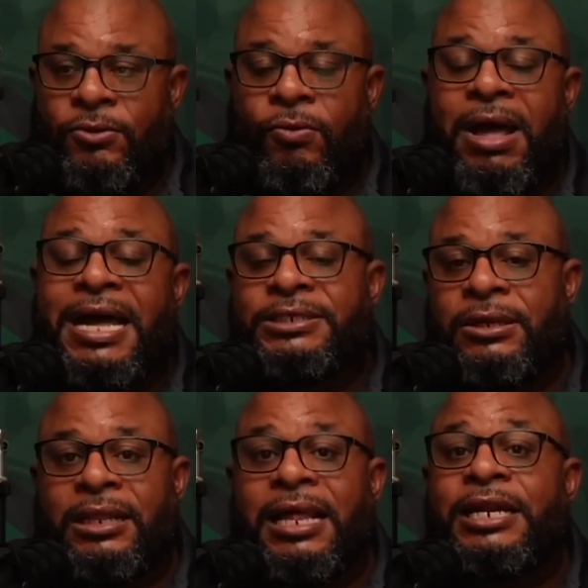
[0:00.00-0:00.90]
rise
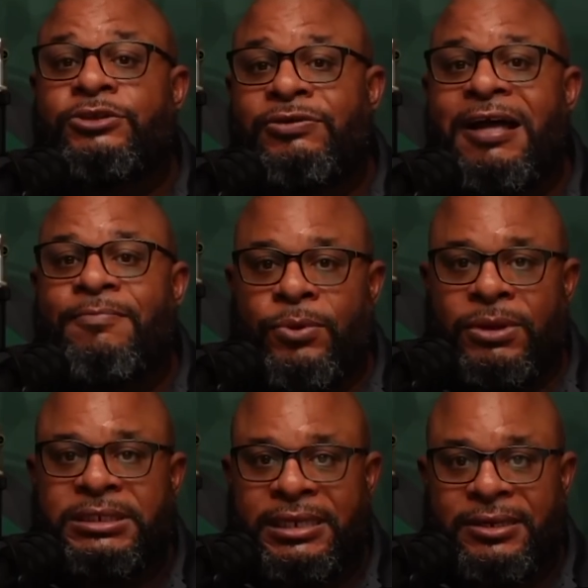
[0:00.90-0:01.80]
on a lot of draft
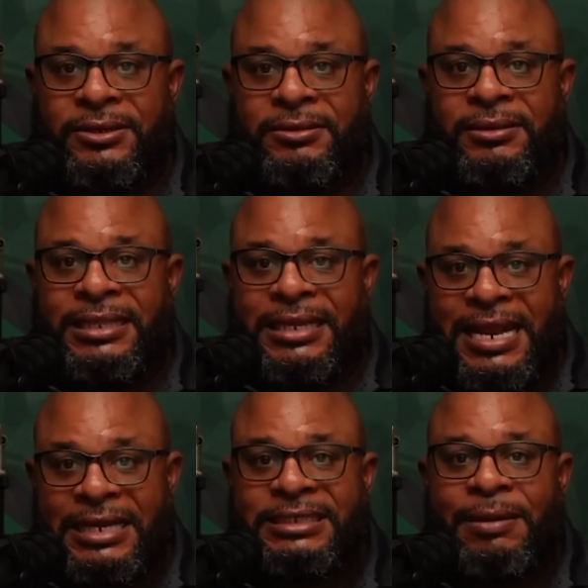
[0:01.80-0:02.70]
boards here in the
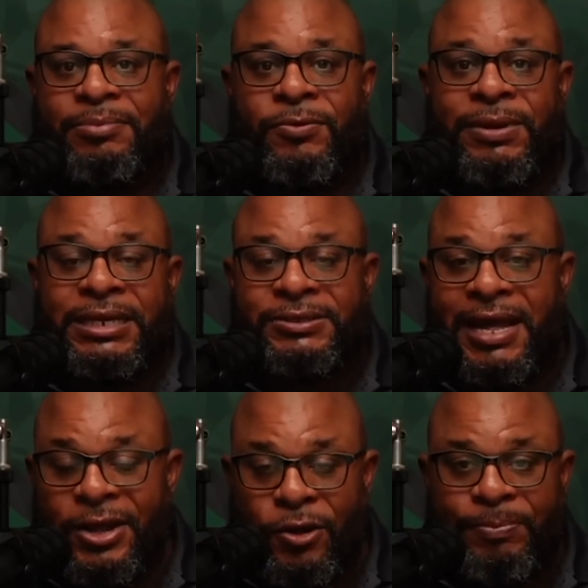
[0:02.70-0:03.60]
next couple of weeks. So
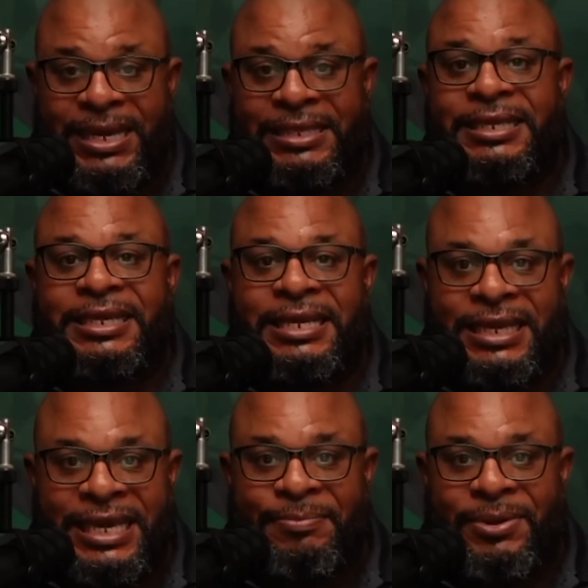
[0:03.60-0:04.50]
I hope Ethan can
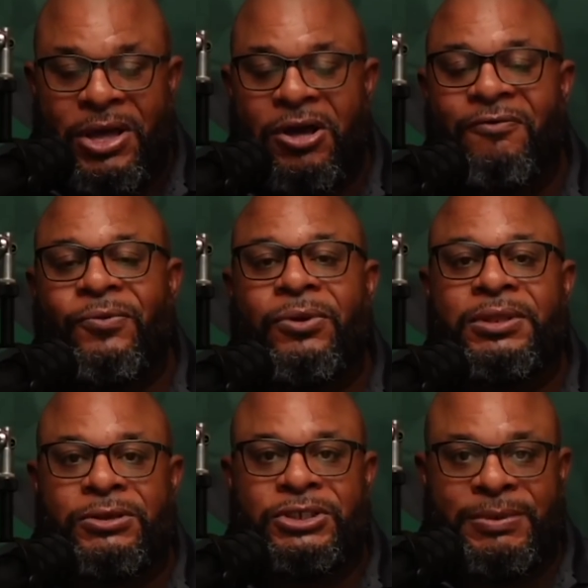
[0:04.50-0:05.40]
keep all 4
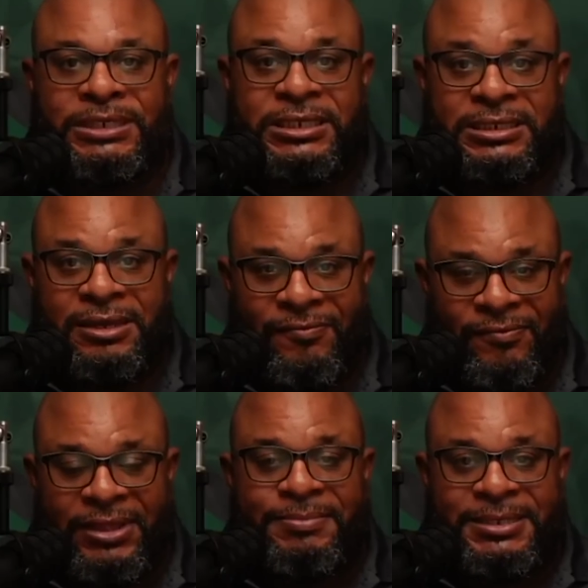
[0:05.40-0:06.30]
of those switches
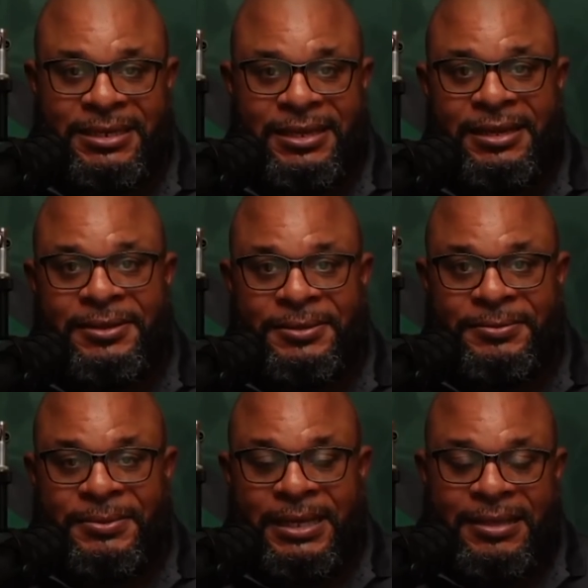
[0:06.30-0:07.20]
flipped.
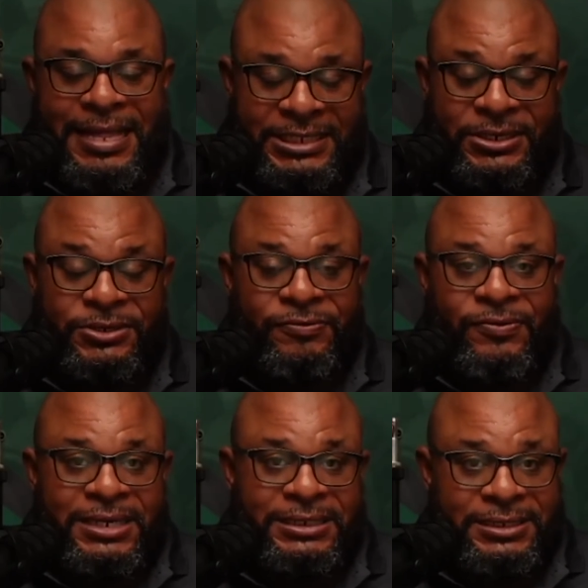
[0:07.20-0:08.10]
That's going to do it
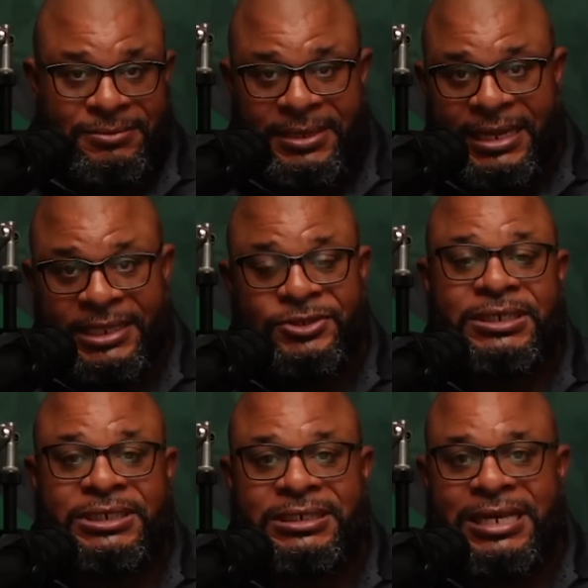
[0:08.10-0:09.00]
for us in the
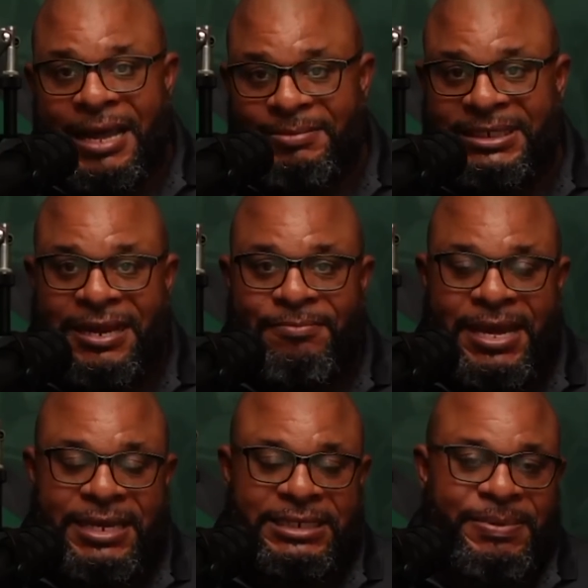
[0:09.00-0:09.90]
trenches. I'm Sam
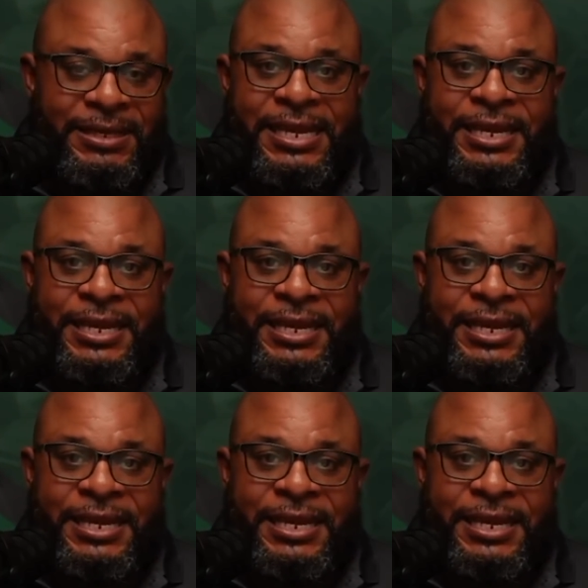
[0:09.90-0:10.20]
Mays. Big